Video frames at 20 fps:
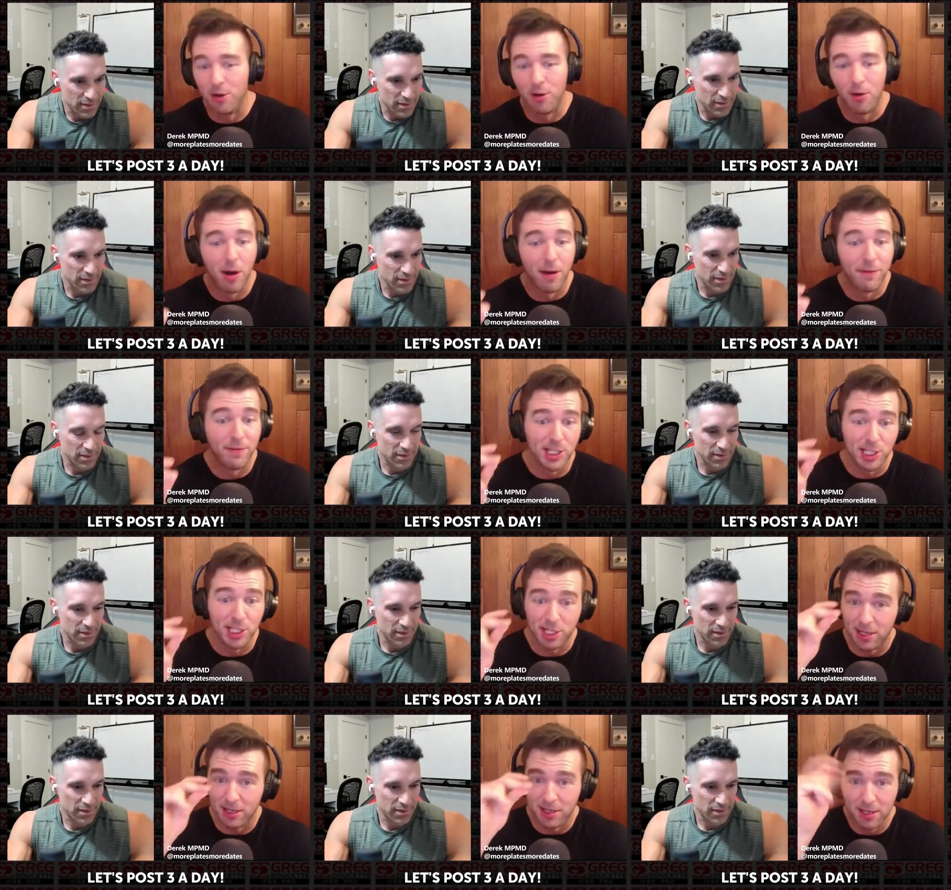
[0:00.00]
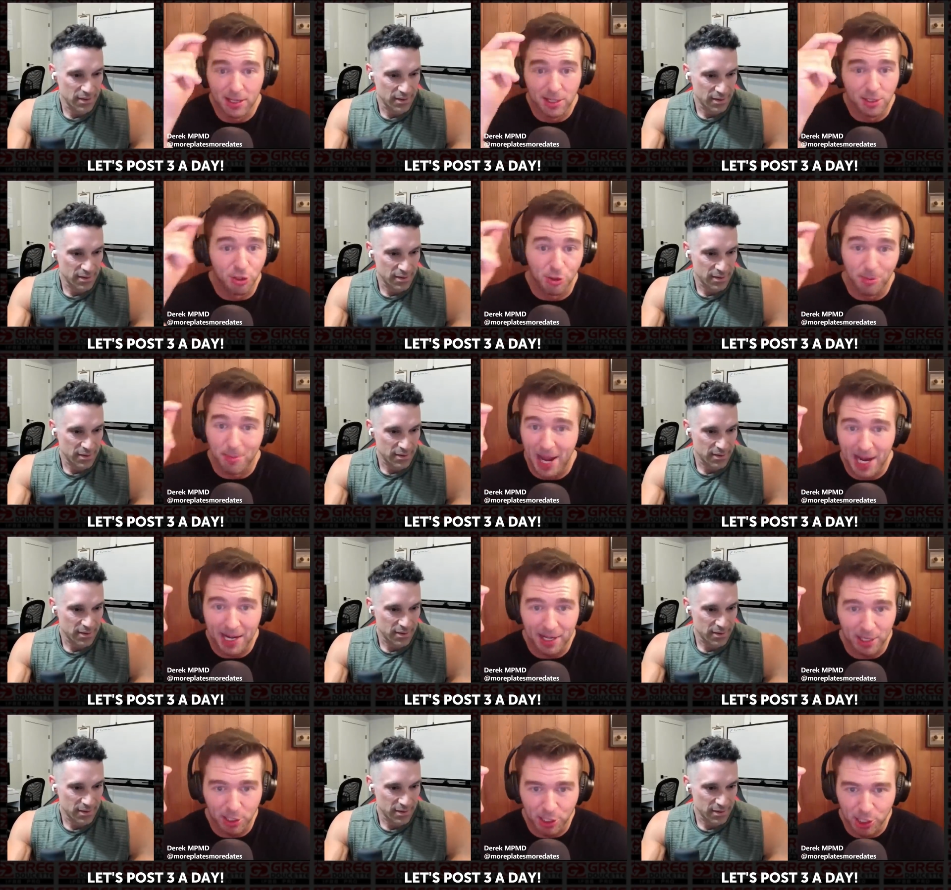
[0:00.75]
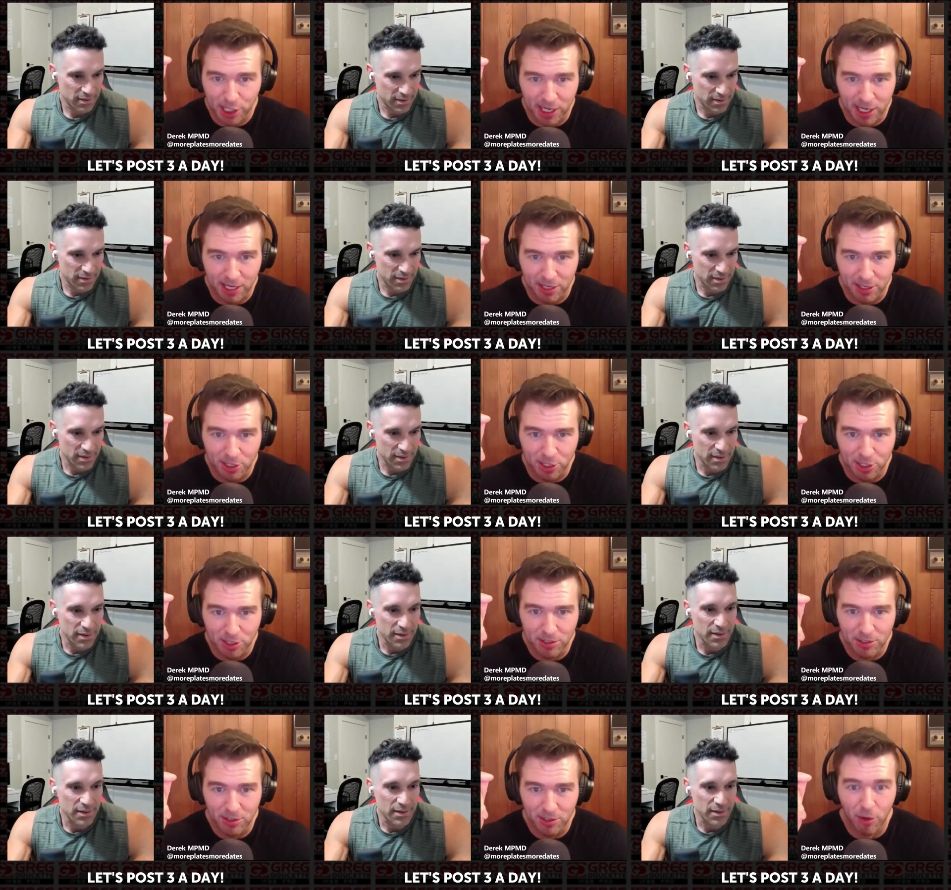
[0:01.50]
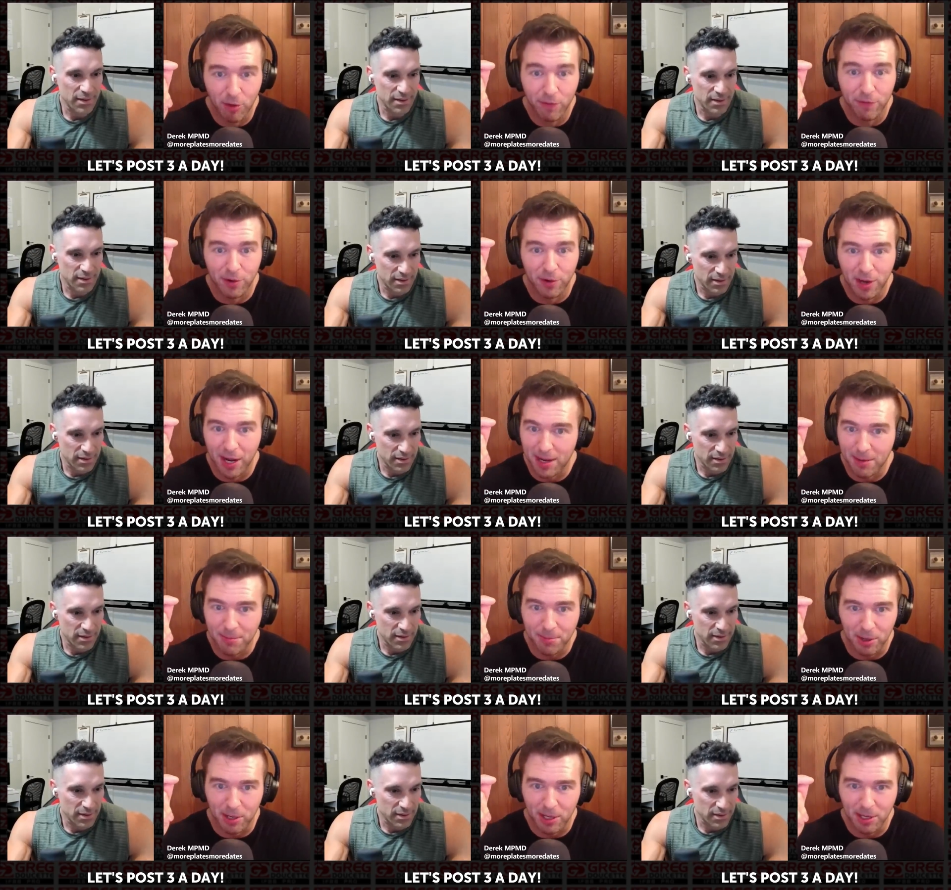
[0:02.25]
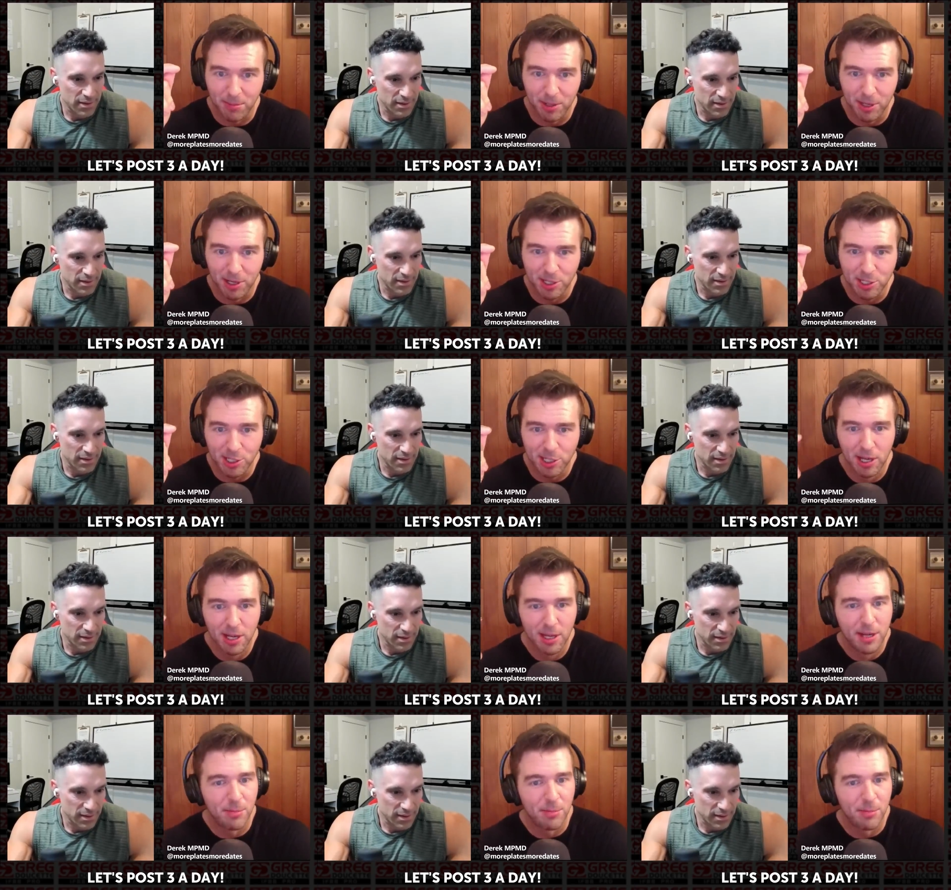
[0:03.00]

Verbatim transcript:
Speaker 1: obviously dramatic change overnight pretty much.